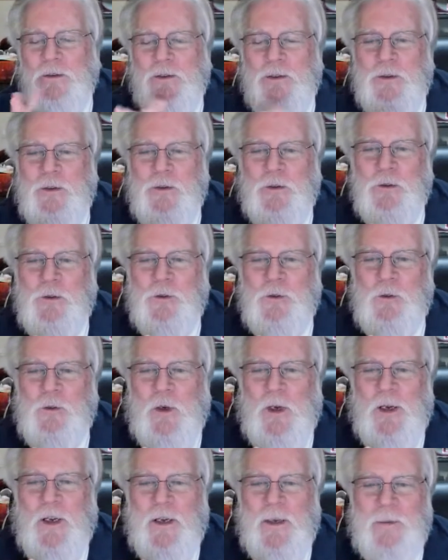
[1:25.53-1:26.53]
to
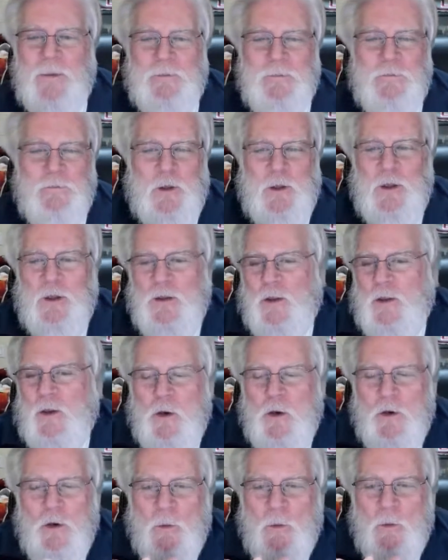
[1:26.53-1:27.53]
one of the
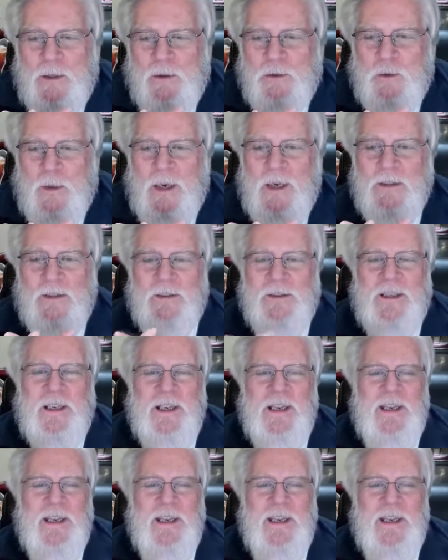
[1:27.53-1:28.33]
local restaurants,